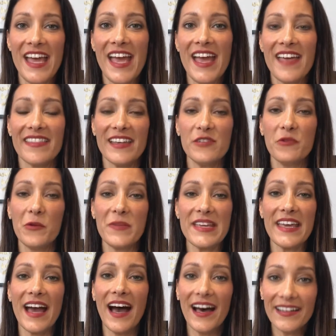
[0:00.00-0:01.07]
Then when we
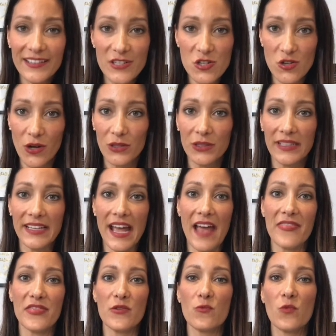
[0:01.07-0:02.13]
can't control it
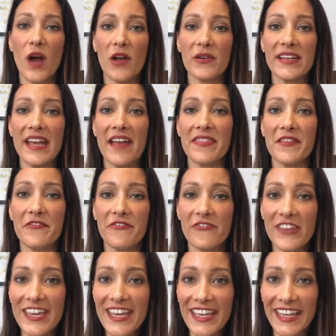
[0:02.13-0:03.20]
and the worry and the
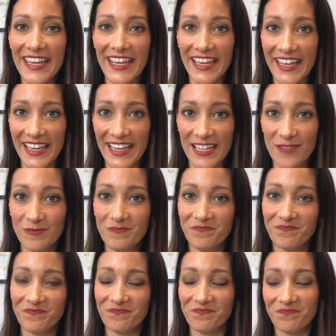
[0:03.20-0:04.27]
fear kick in,
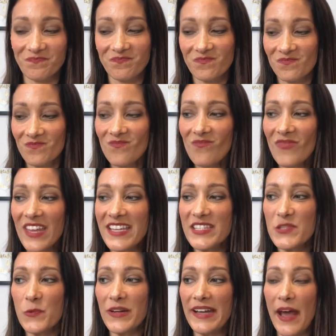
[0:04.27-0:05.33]

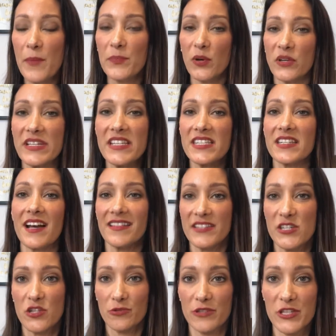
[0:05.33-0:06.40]
it's when our body starts
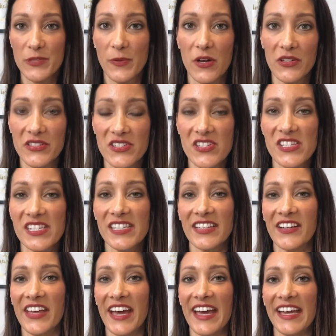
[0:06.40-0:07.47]
to respond,
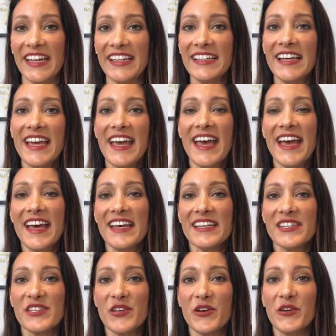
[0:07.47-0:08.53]
okay?
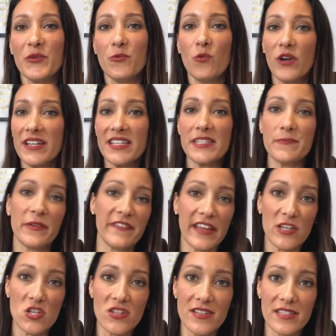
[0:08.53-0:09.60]
So what is
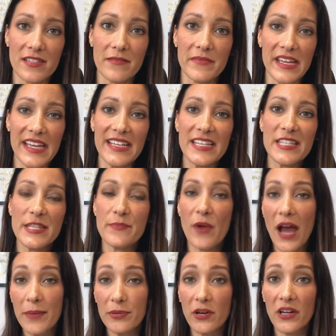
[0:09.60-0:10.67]
perfectionism? It is the
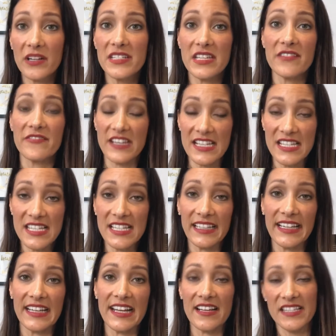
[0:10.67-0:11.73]
byproduct of
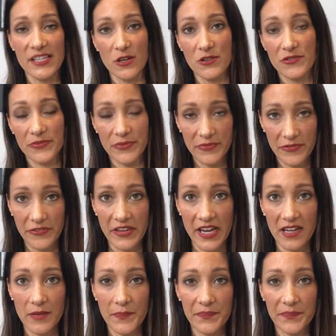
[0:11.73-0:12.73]
insulating ourselves from fear.